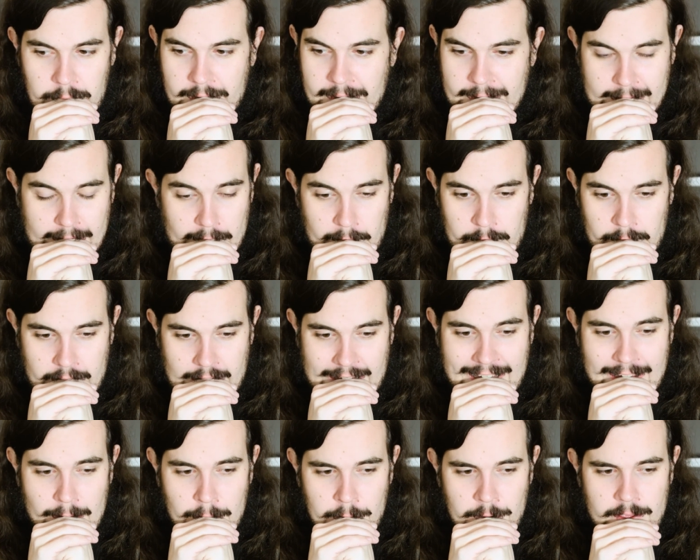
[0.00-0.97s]
yeah,
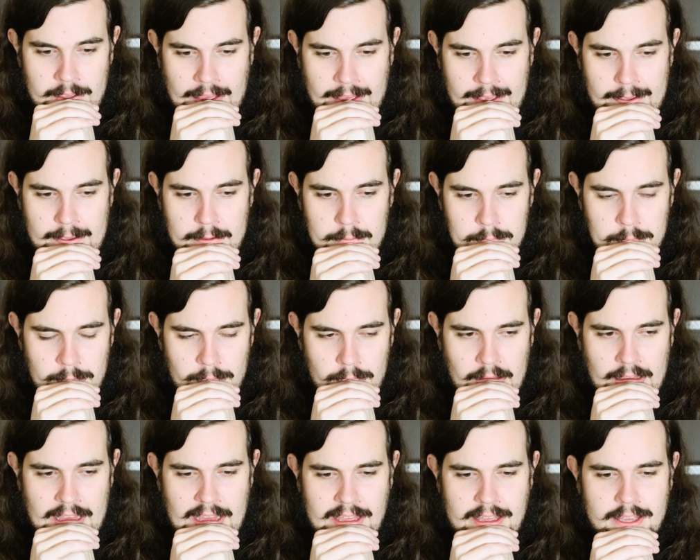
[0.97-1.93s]
I I am.
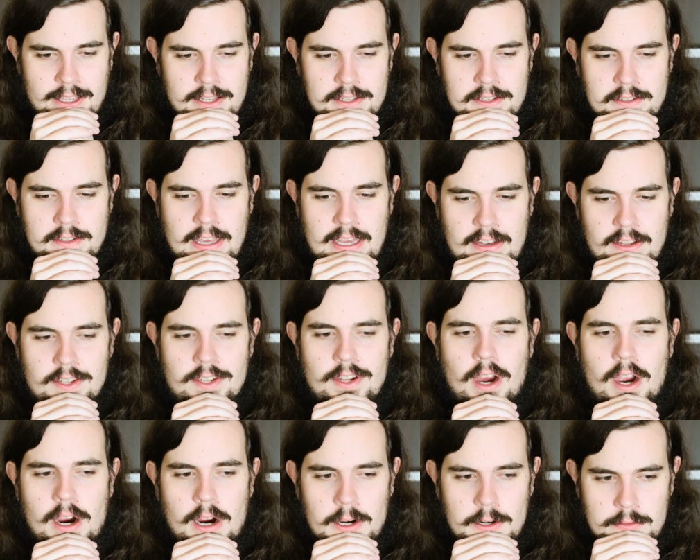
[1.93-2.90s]
It is, it is
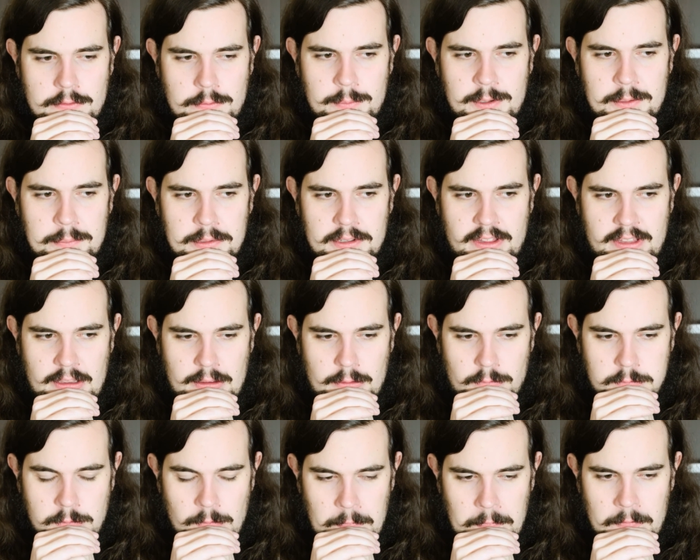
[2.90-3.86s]
hard for me to
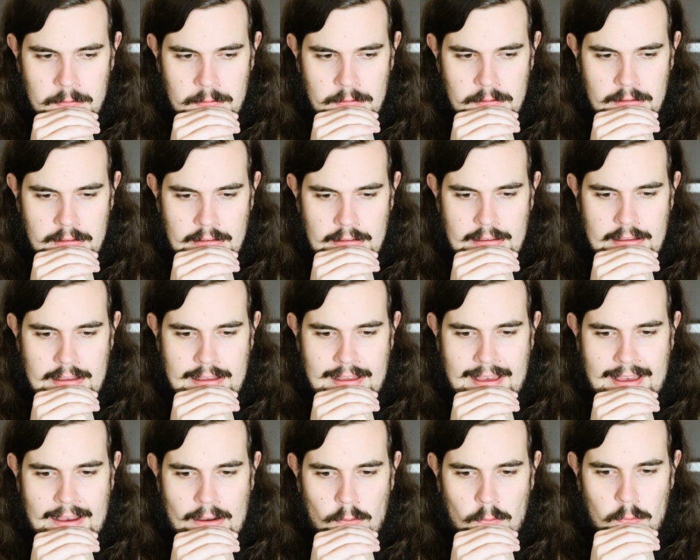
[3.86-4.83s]
believe
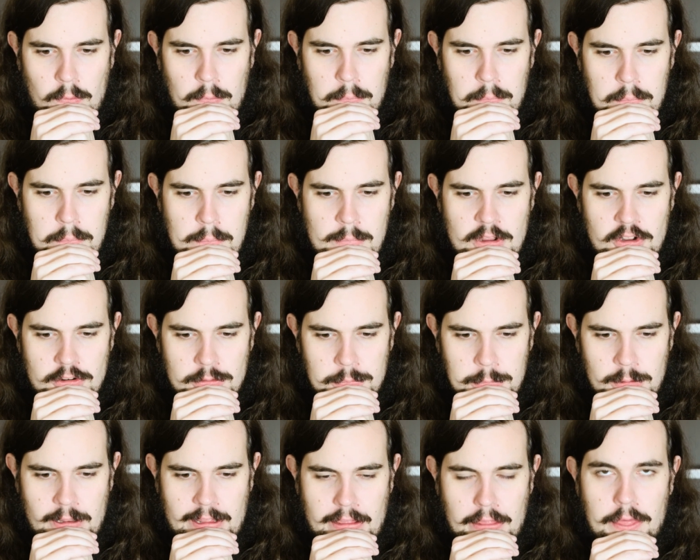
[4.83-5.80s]
how
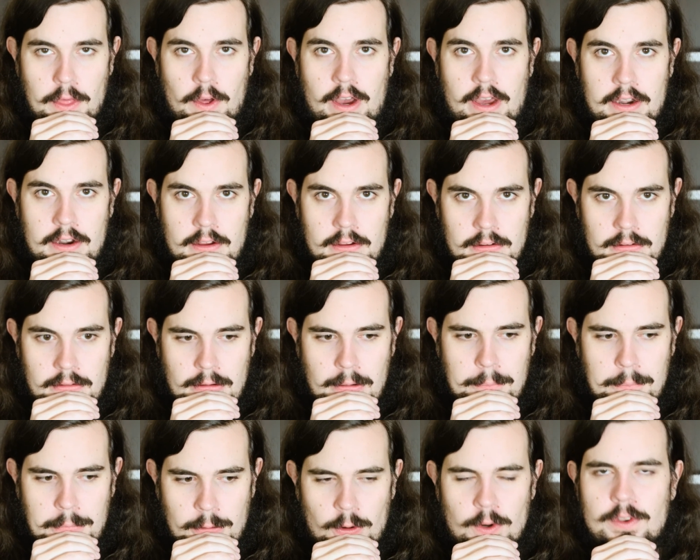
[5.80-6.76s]
miserable I thought a
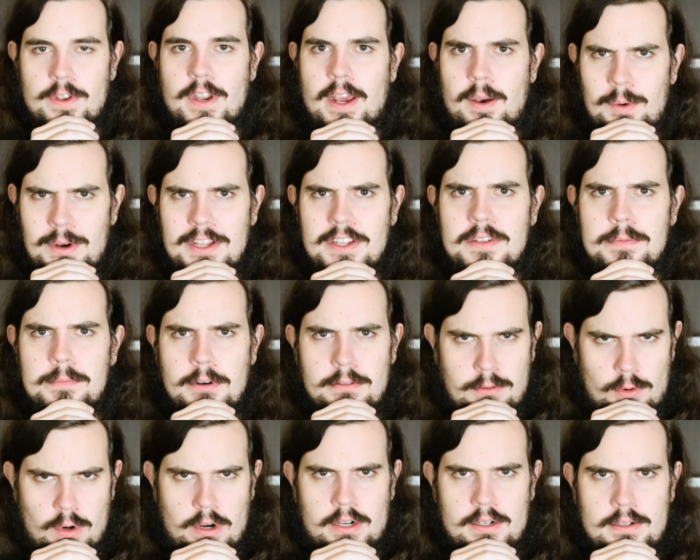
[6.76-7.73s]
person I was
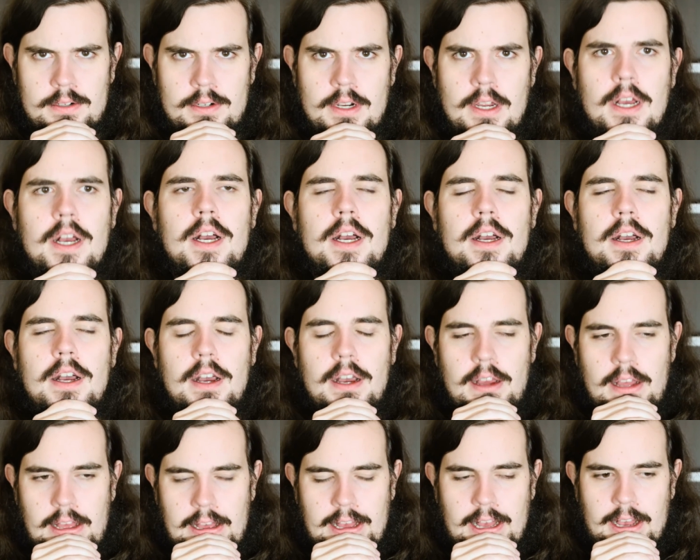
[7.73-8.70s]
before.
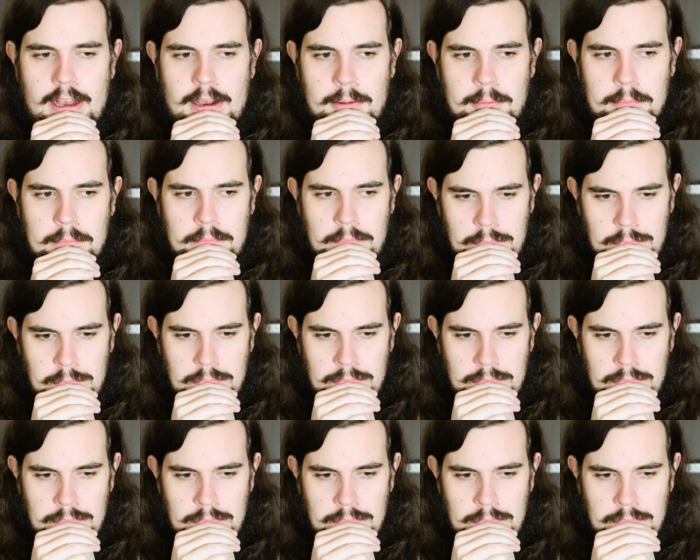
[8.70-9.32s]
Um,